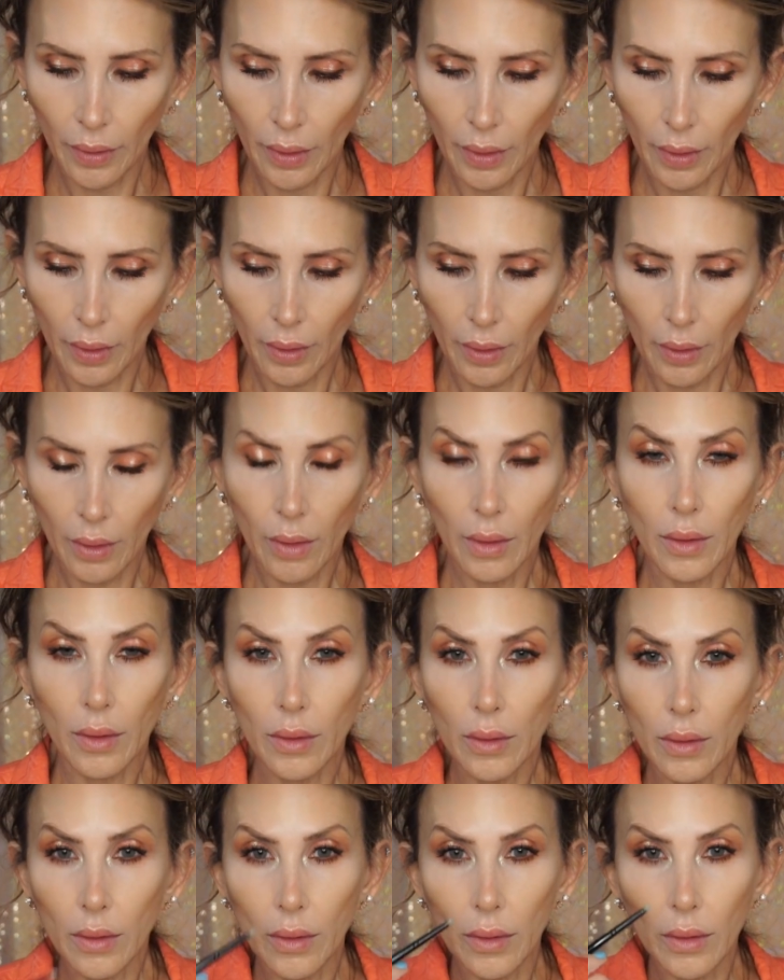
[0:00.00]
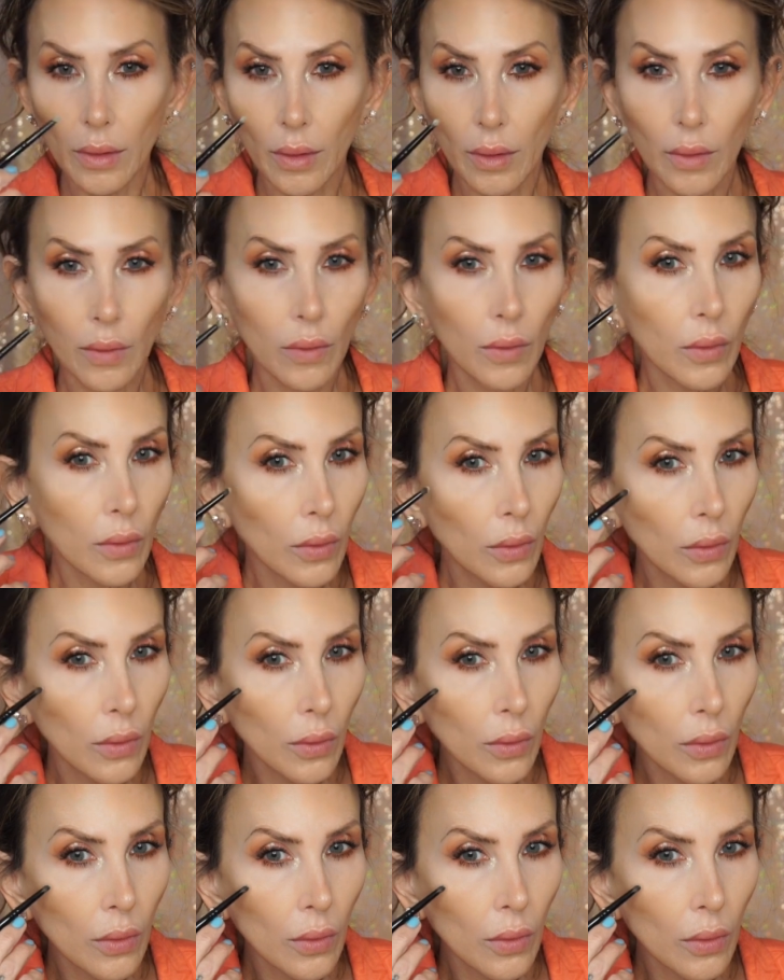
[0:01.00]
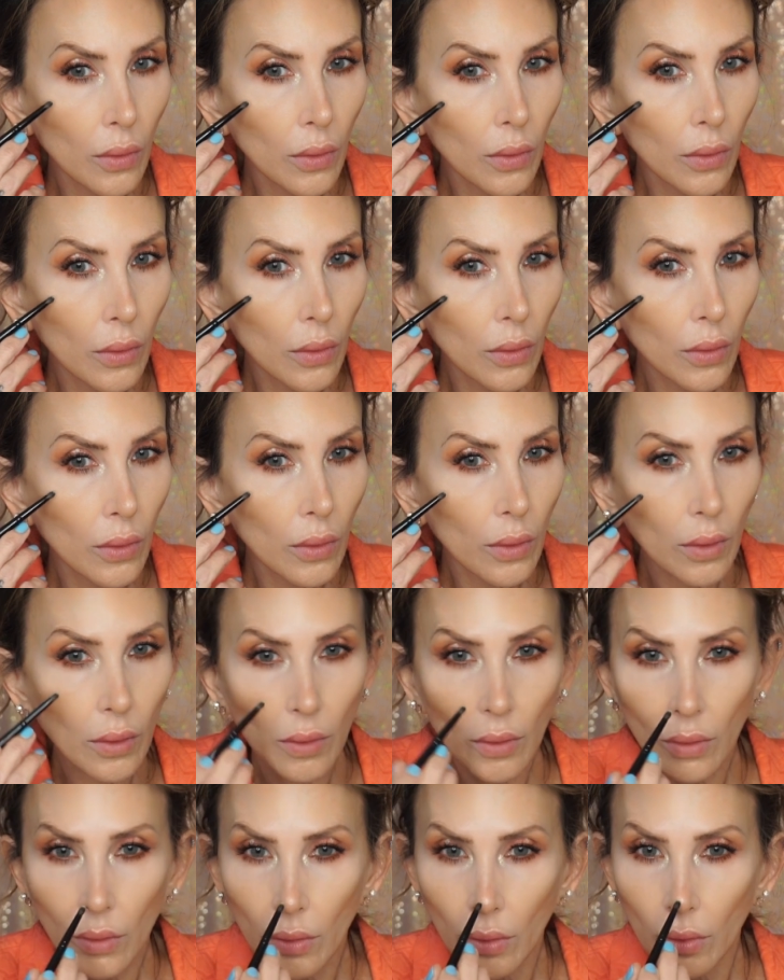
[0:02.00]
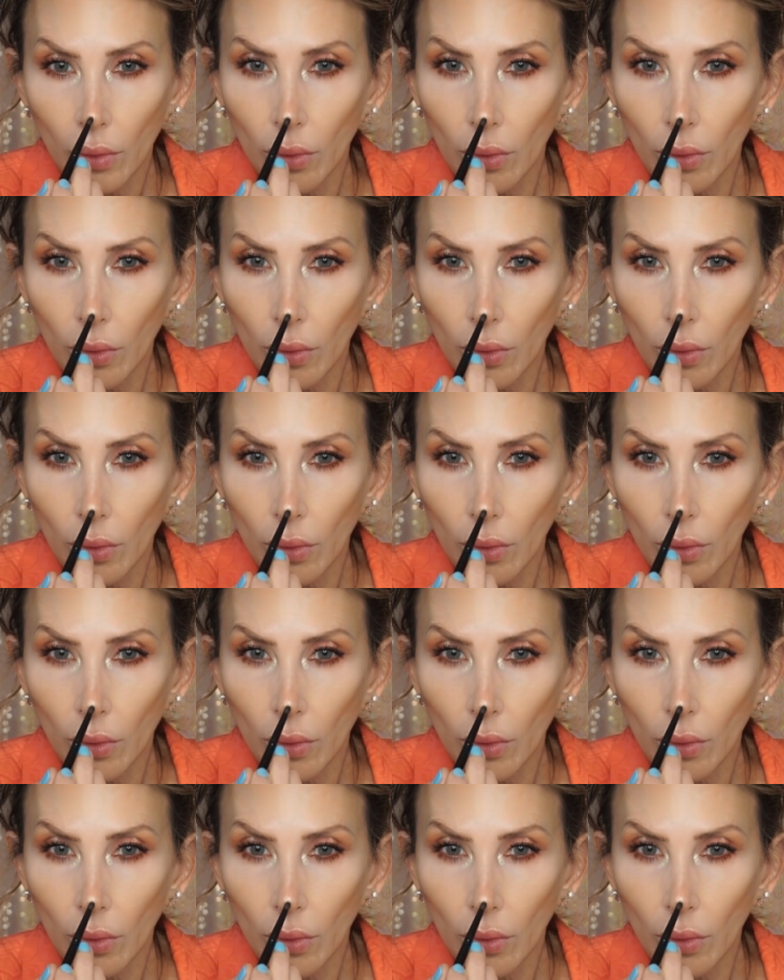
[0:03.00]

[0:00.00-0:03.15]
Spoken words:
(no one is talking)